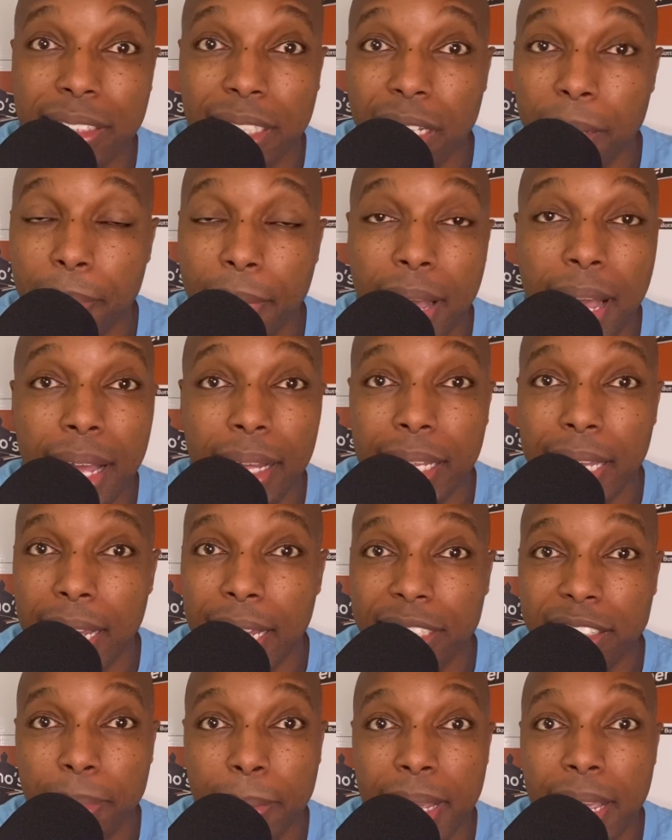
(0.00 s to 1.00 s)
on the
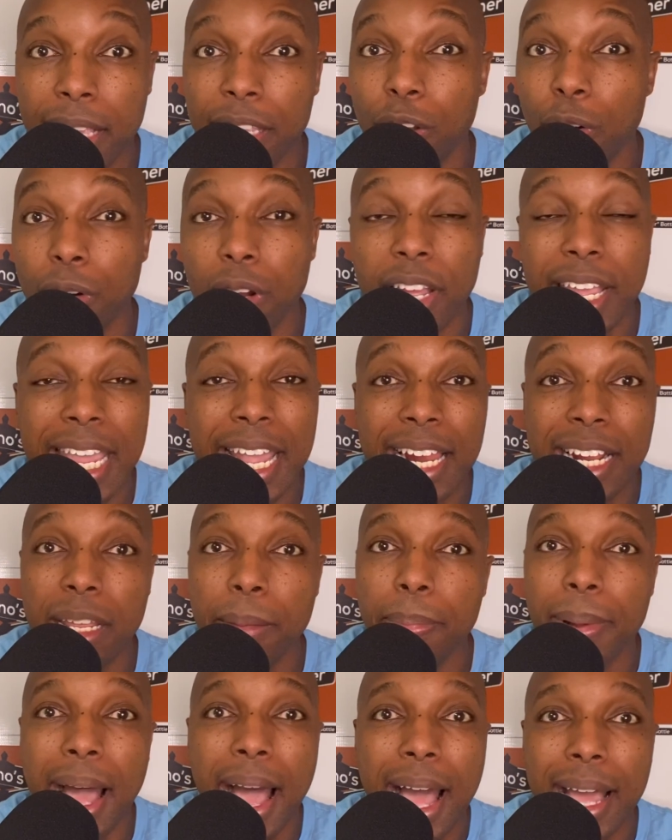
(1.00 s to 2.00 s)
podcast, man, go to any
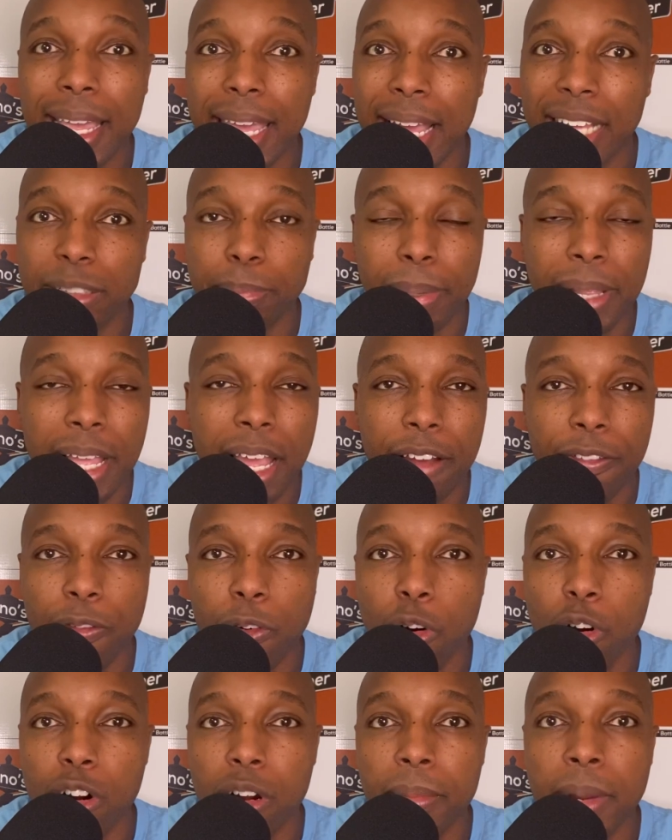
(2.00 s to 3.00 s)
podcast
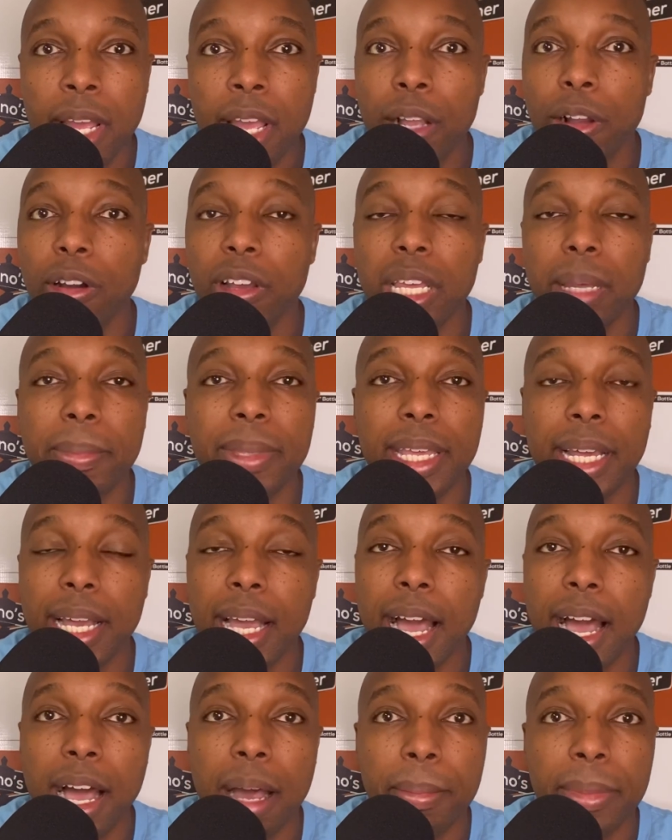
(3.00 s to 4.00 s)
platform. Go give me a
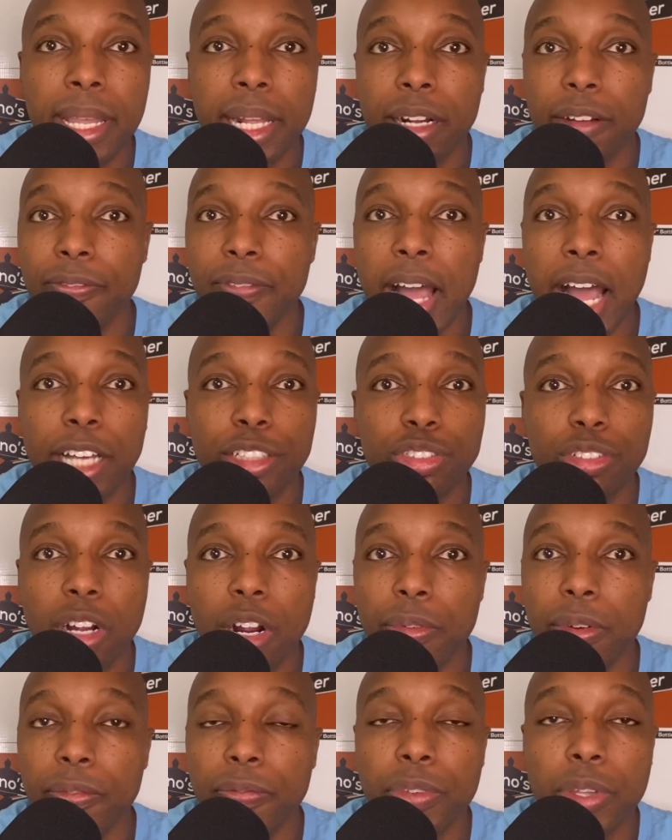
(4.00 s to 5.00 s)
comment, a five-star
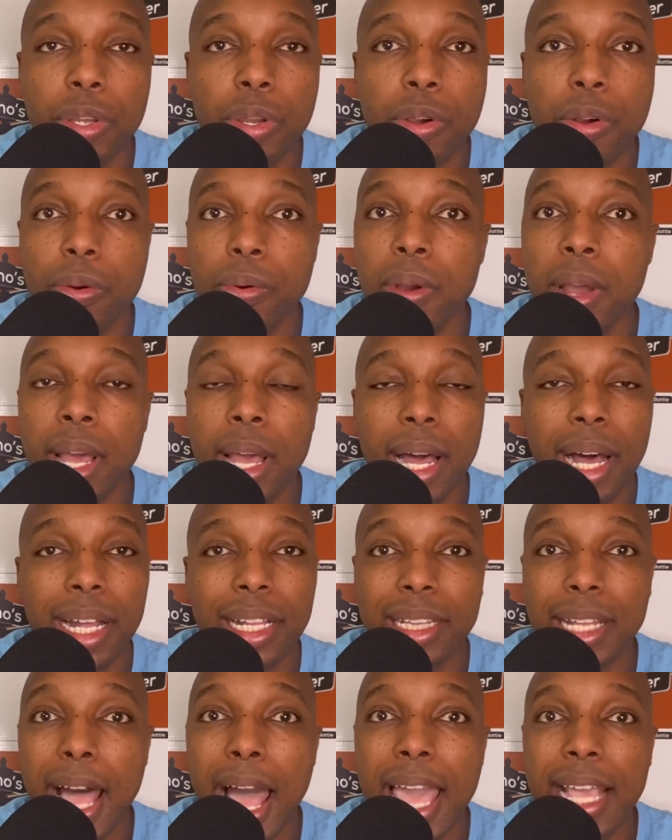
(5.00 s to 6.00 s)
review, a
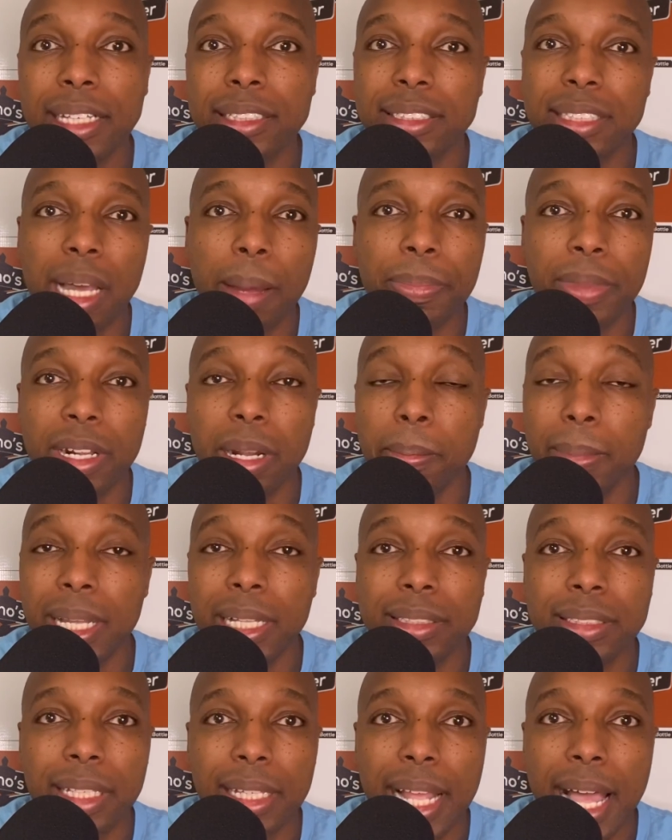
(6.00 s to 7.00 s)
like, something that
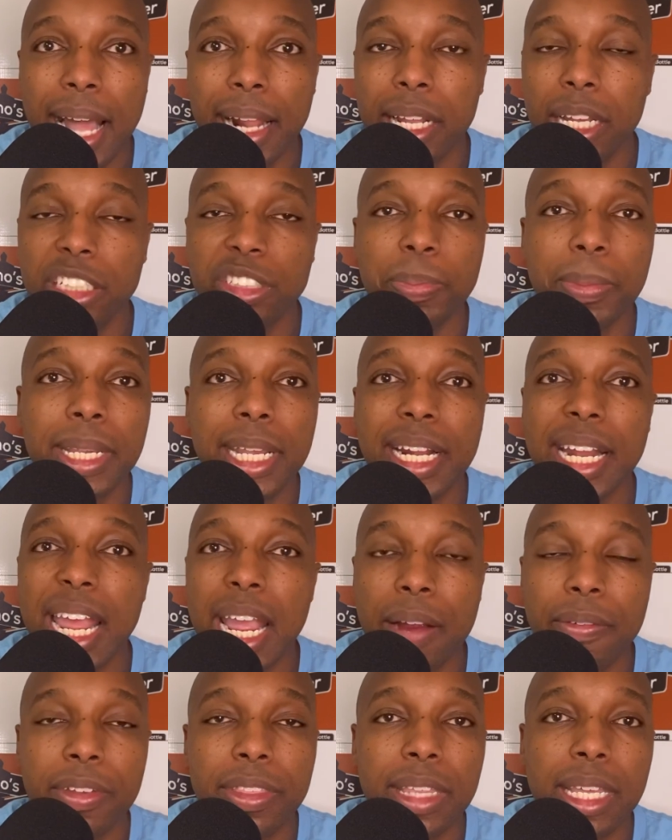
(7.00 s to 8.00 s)
means a lot. Helps me get
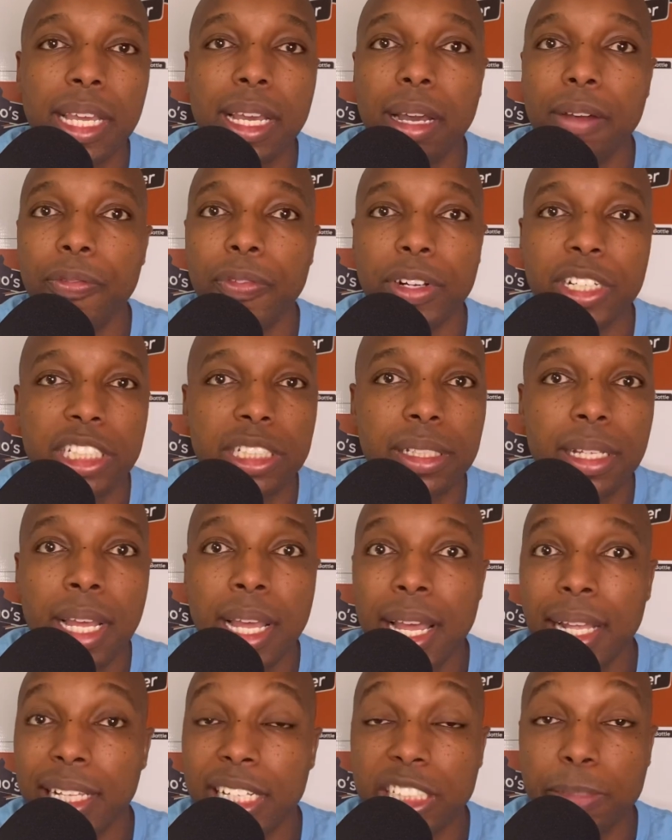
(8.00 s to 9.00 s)
everything up for this
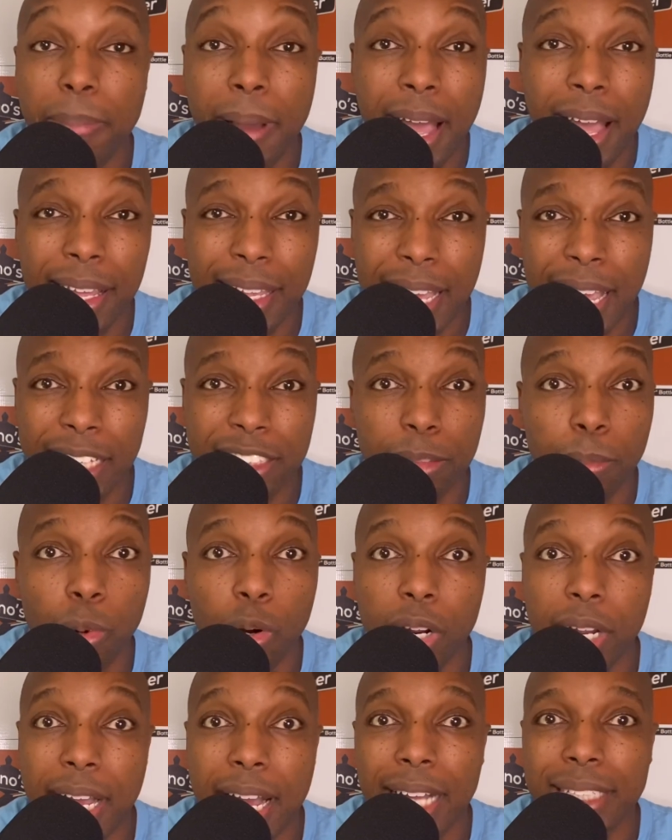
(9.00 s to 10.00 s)
podcast and more
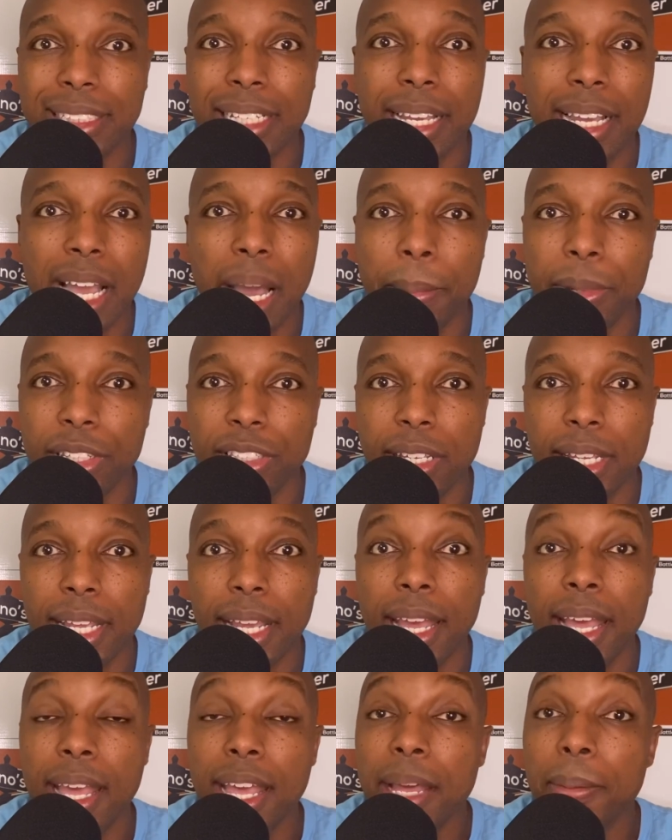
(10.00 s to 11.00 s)
content coming to
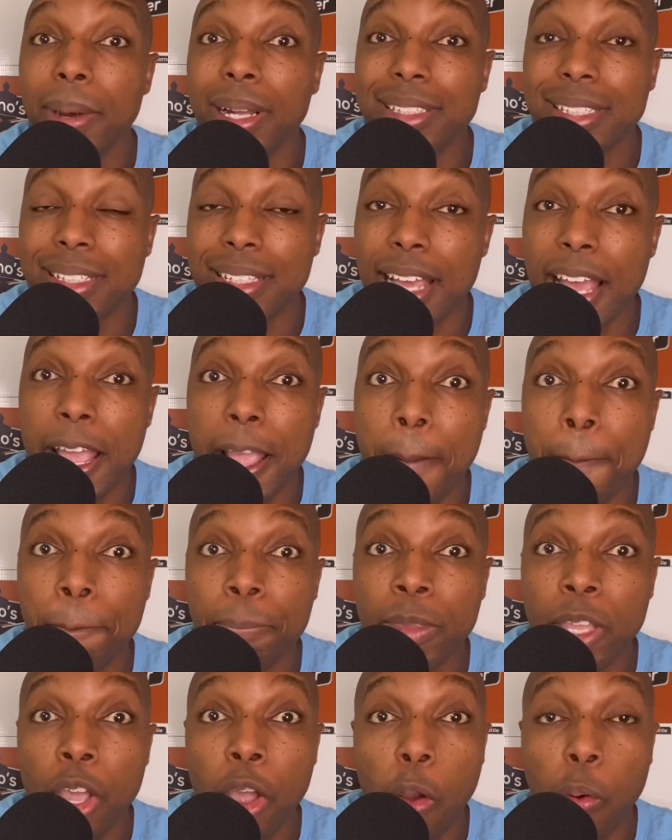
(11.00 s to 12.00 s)
you. But today,
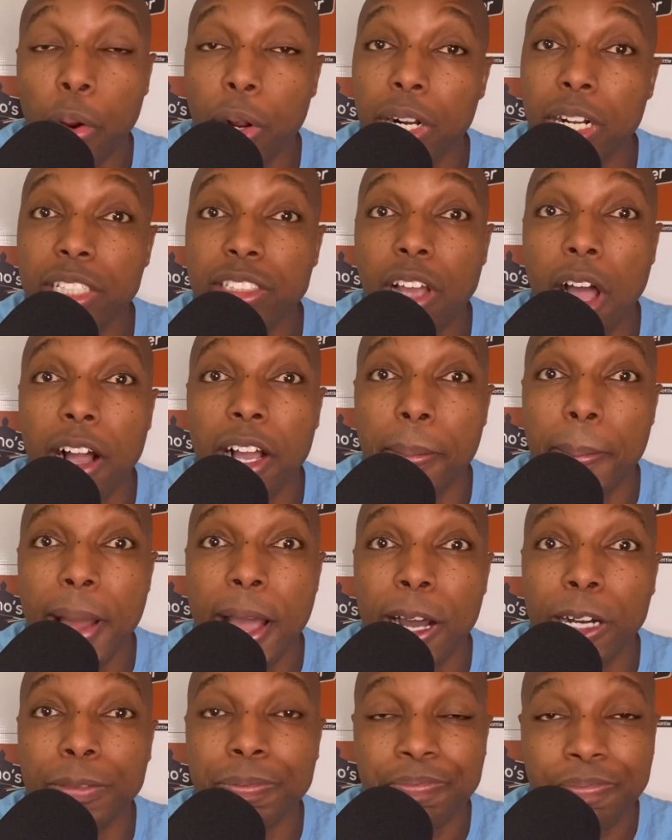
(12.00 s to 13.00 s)
we're going to talk
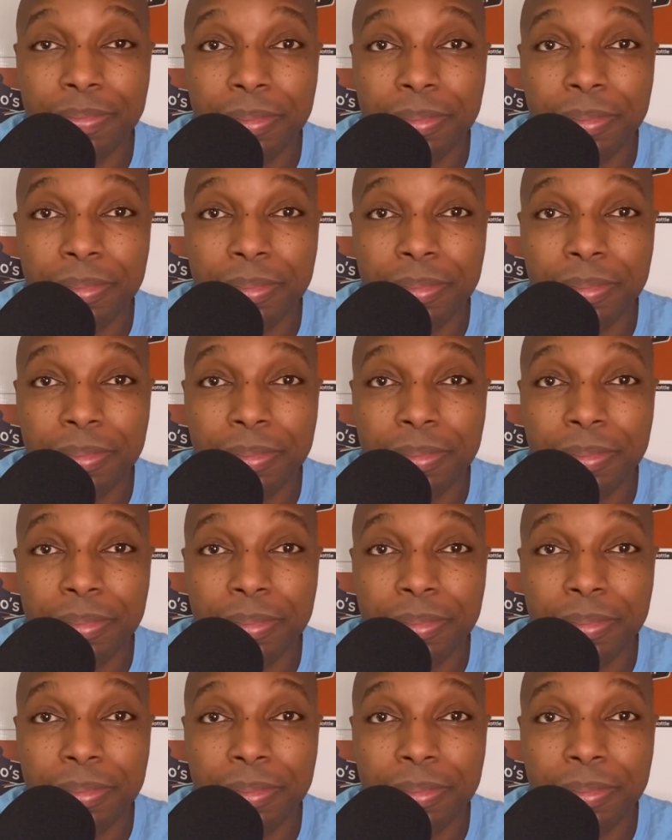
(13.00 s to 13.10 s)
about